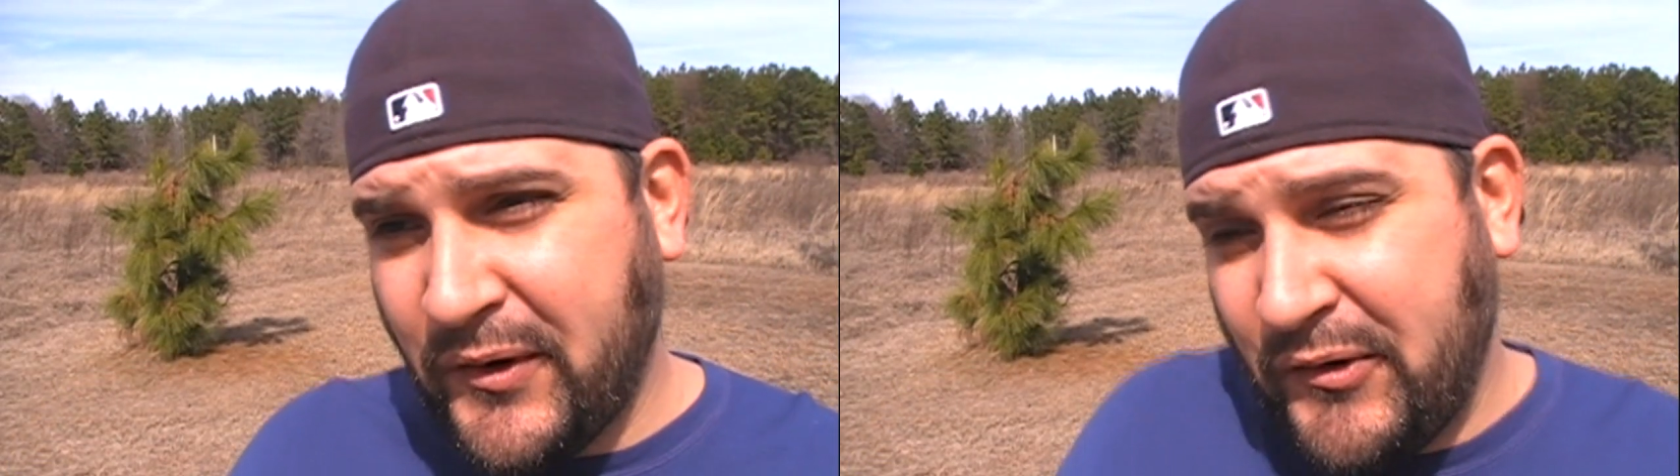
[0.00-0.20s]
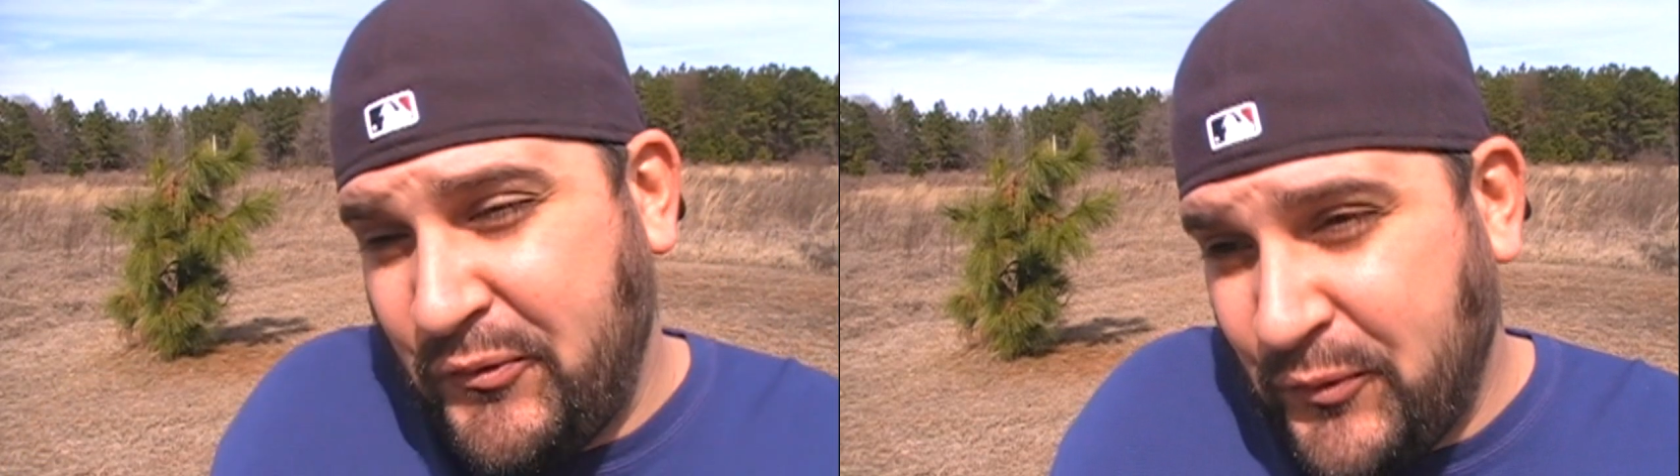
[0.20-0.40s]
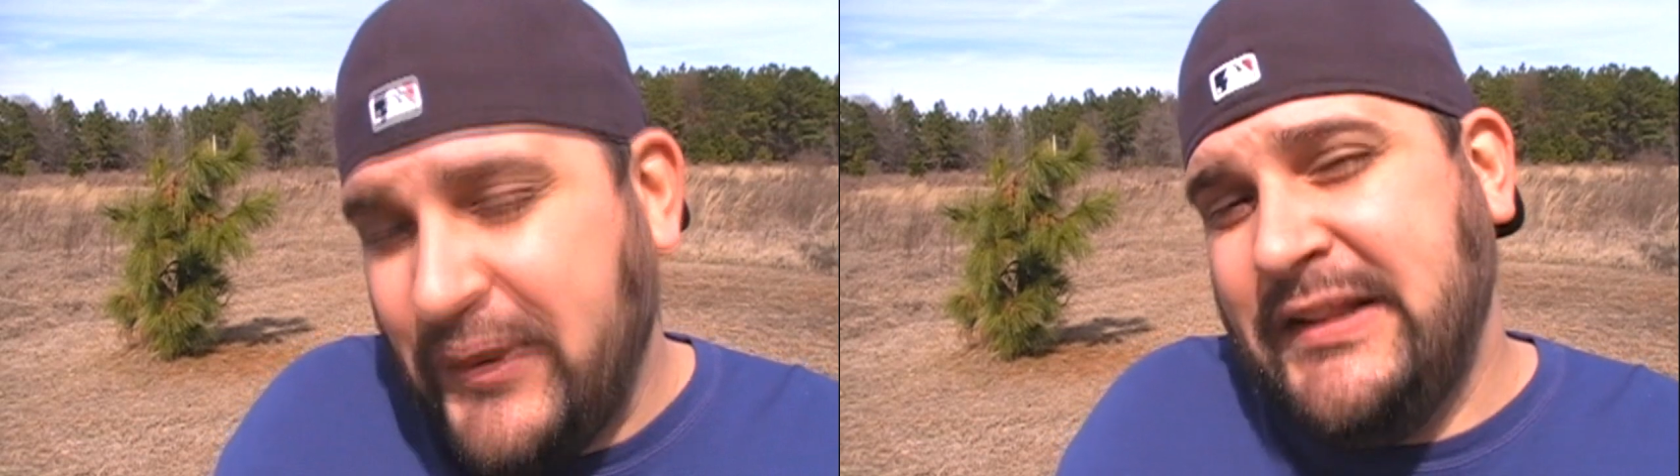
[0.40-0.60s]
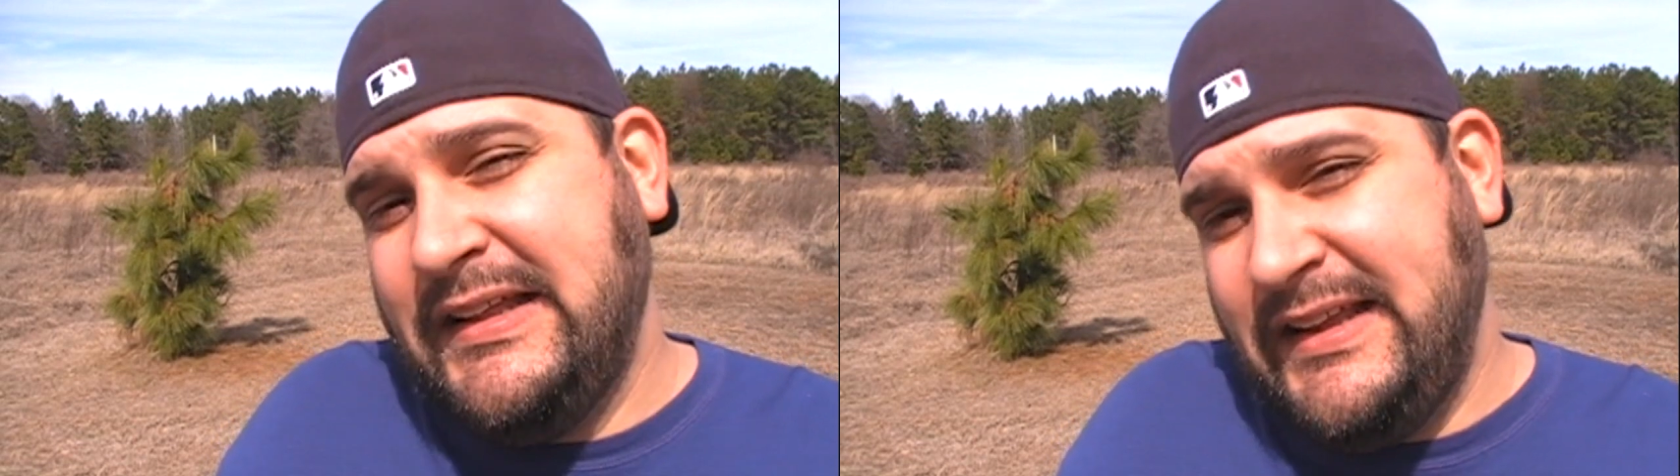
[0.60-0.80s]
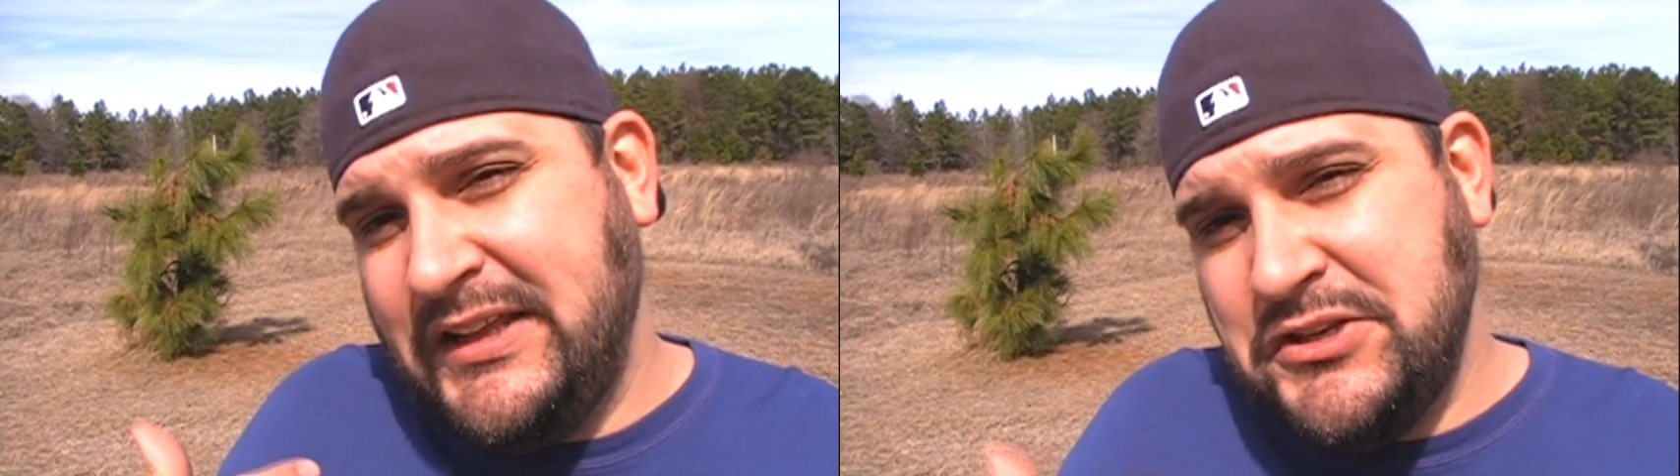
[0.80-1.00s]
are
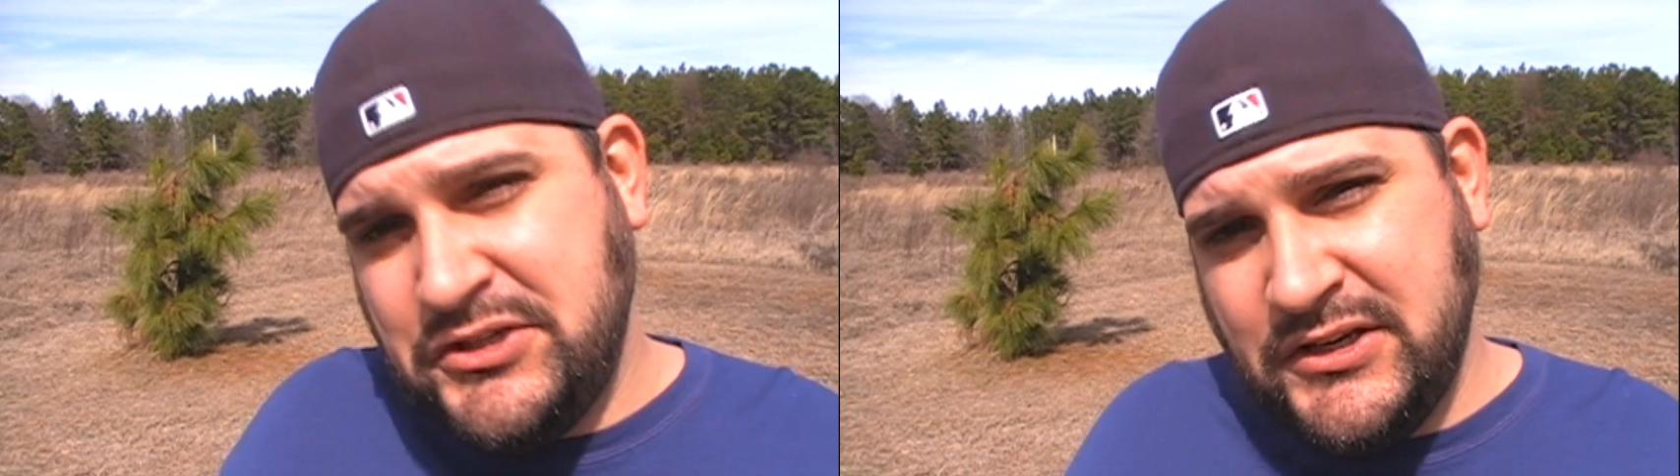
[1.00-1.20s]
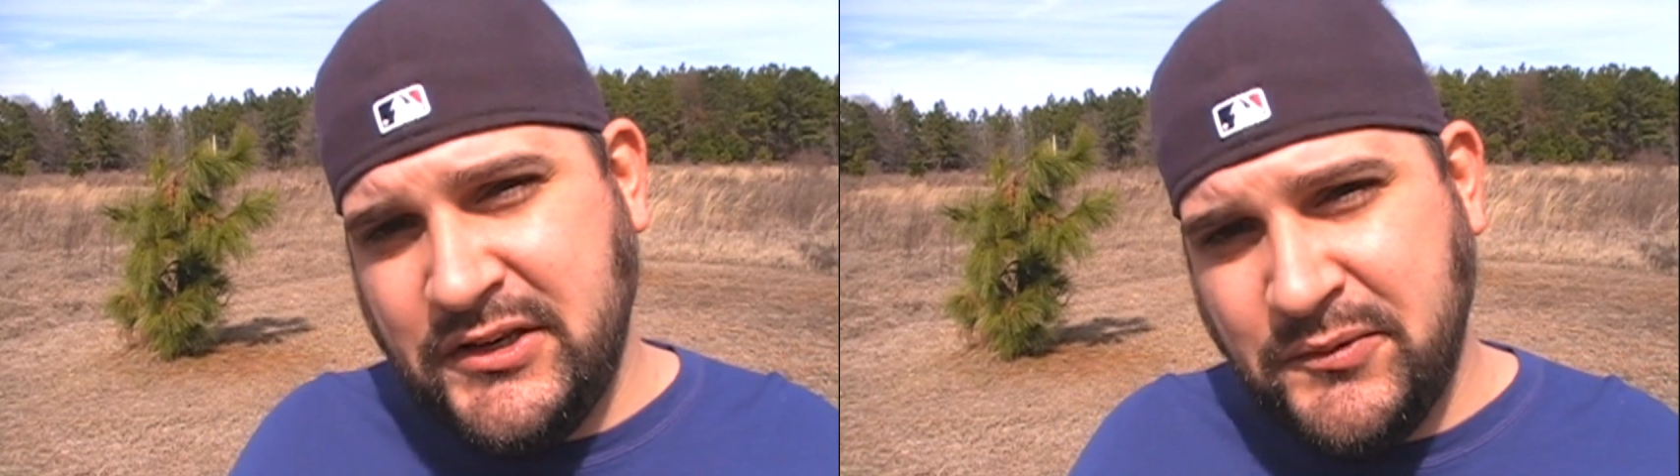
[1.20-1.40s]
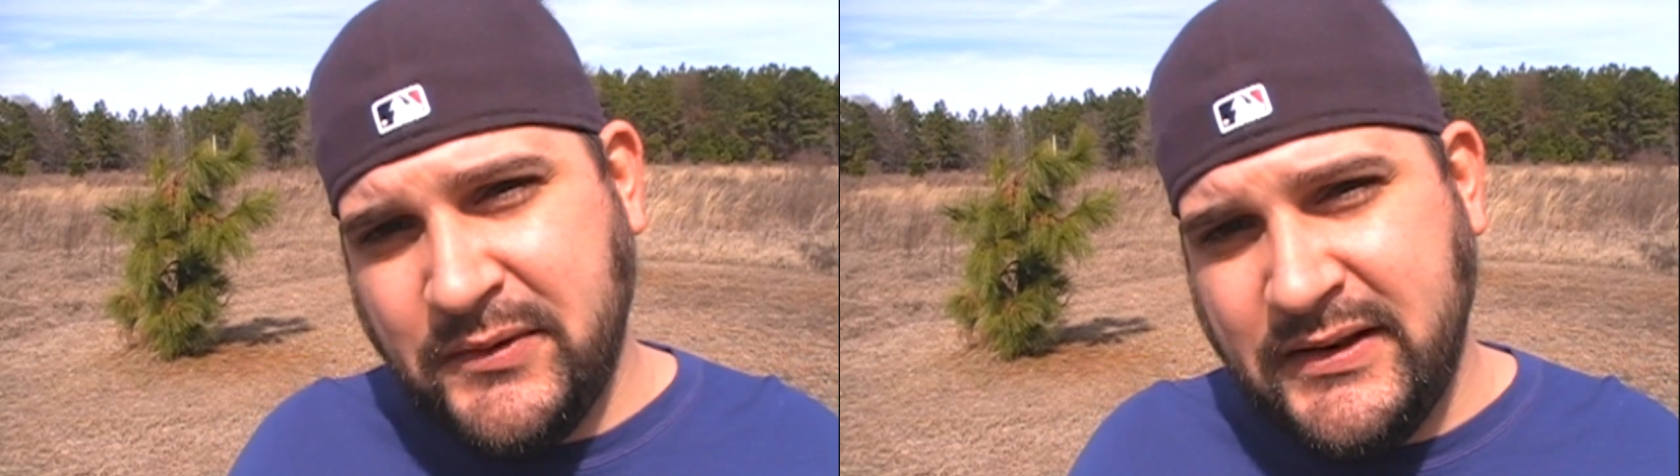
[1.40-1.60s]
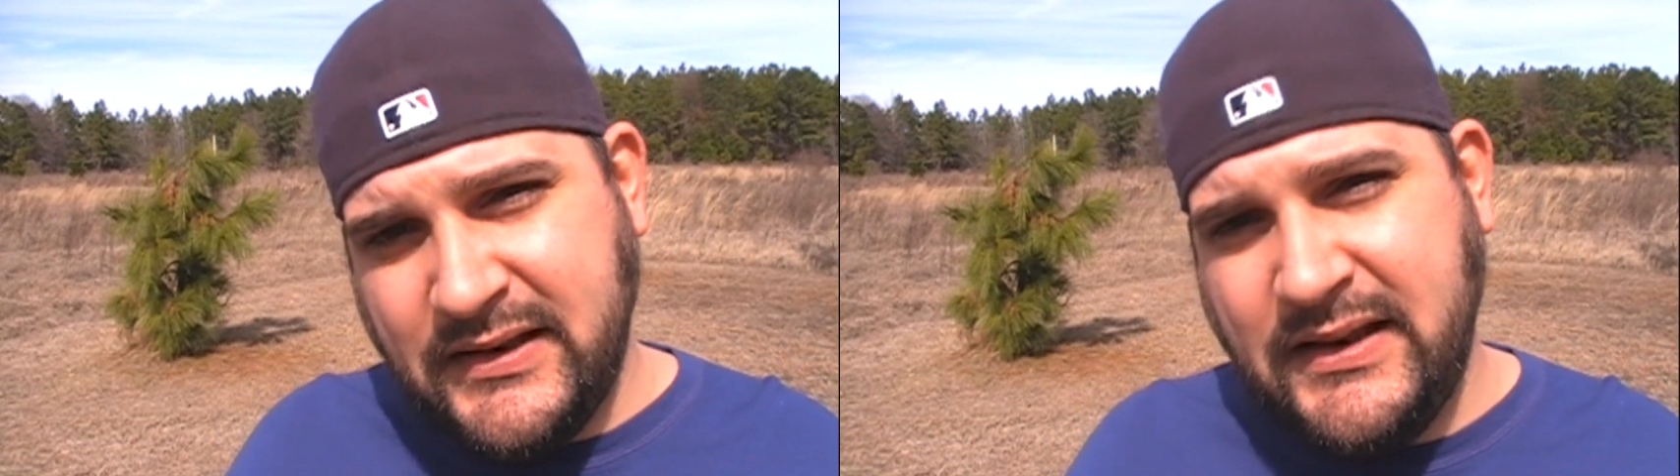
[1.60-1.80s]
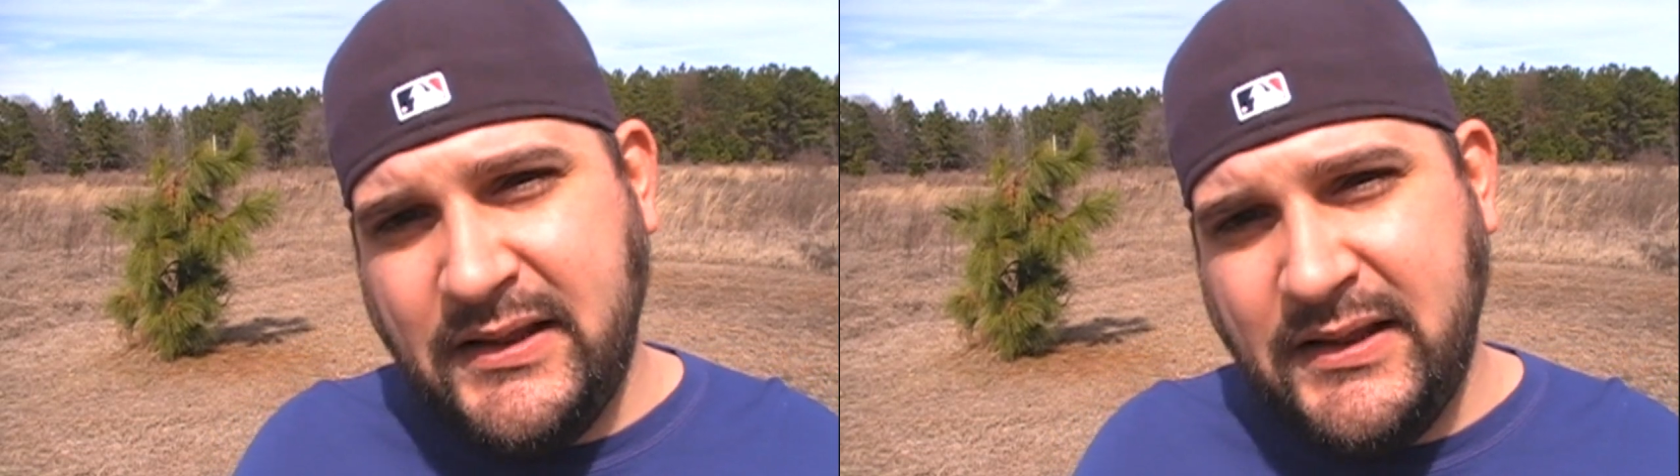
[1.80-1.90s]
really in genuine,